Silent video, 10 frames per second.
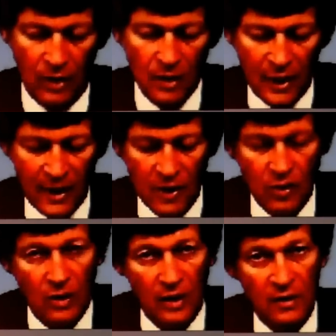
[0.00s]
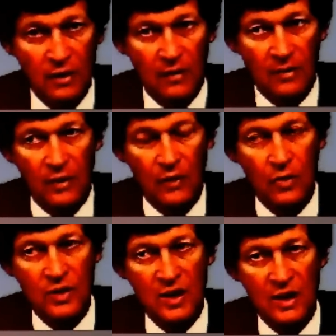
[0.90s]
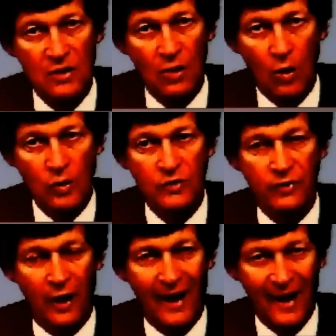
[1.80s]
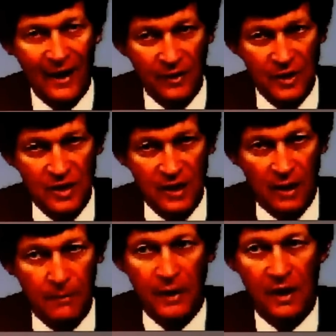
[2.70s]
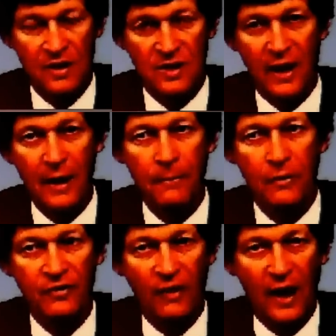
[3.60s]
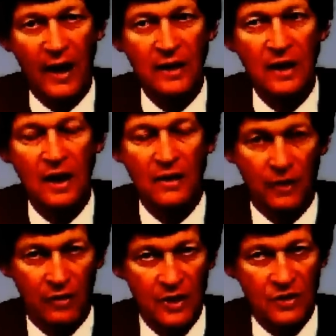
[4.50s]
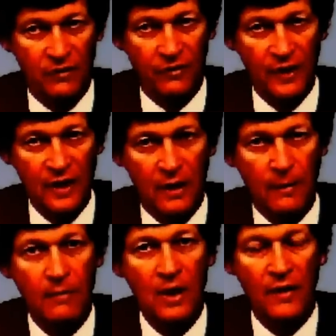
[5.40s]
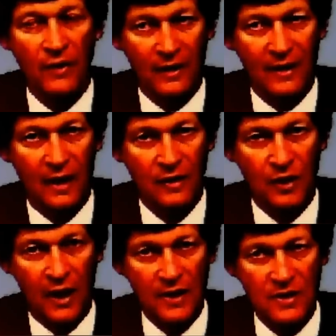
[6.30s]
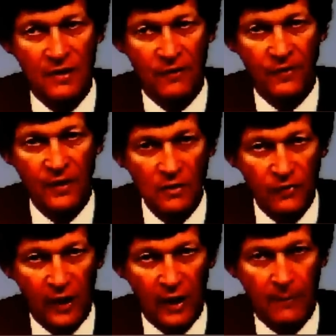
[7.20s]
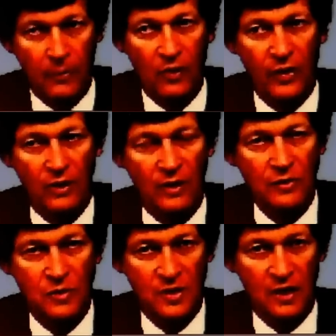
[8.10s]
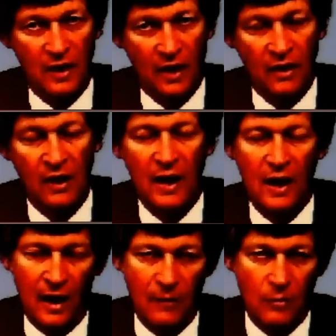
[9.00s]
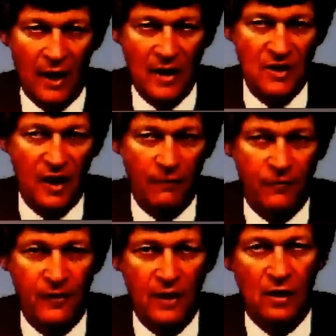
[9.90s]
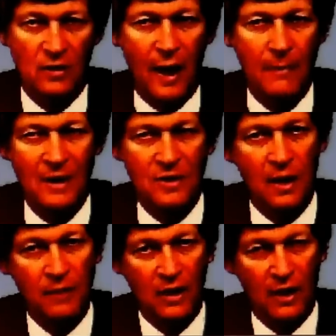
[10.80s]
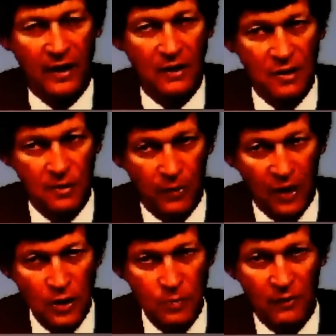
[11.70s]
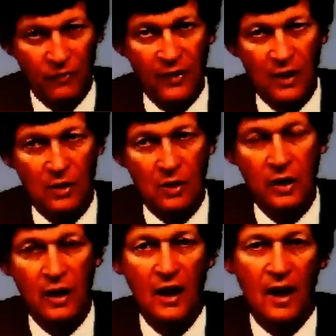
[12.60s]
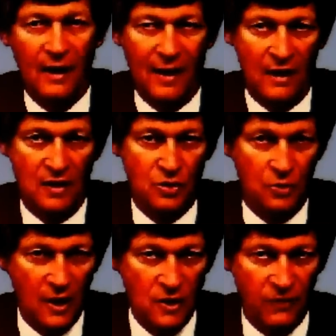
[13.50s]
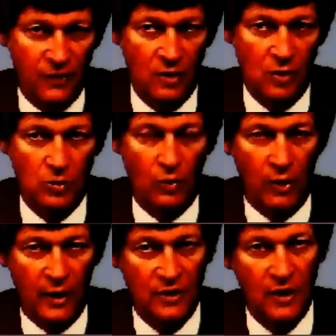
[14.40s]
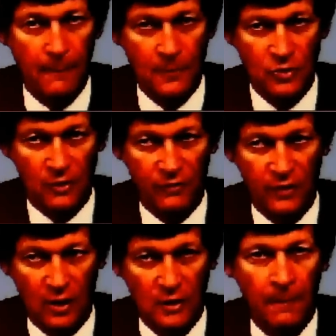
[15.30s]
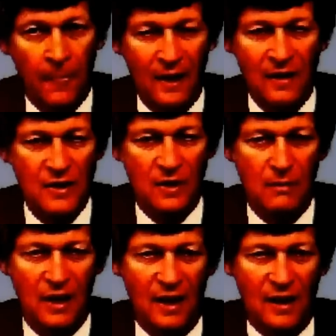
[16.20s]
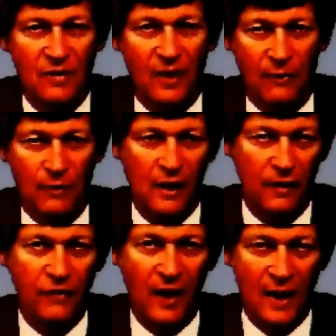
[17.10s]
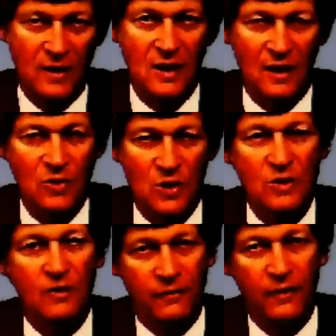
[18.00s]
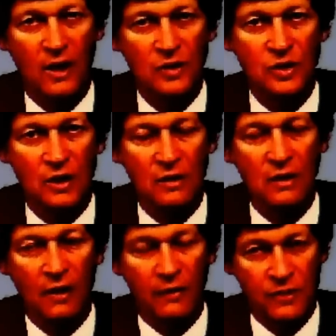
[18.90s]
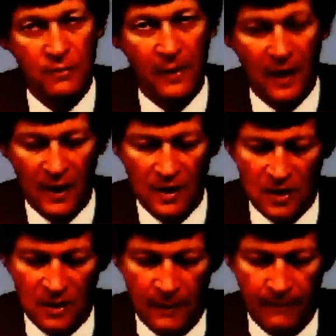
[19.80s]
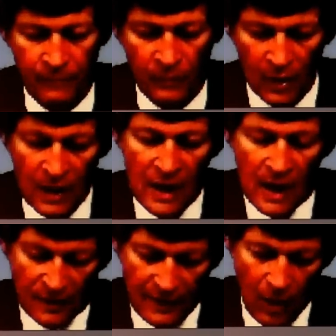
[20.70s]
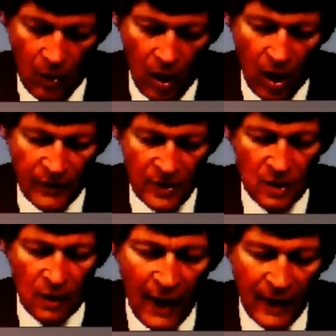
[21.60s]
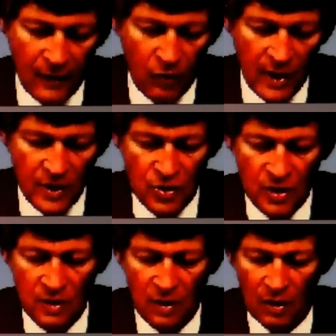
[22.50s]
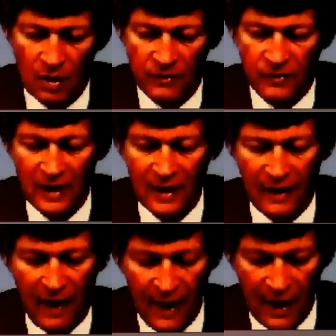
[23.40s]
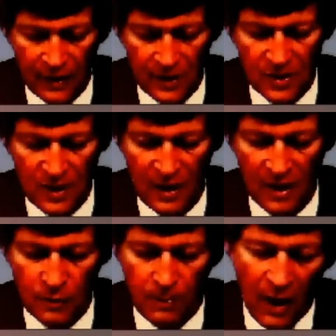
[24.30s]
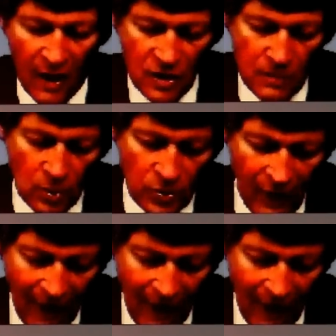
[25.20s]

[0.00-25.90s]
Thirdly, you can use these nodes for accuracy because they provide degrees of freedom that characterize the field variable that you're interested in. And when I say field, I mean something like a displacement field, a stress field, or a temperature field. It doesn't mean anything really fancy. It's just a function of space. Now, on latter question of getting accuracy, it's possible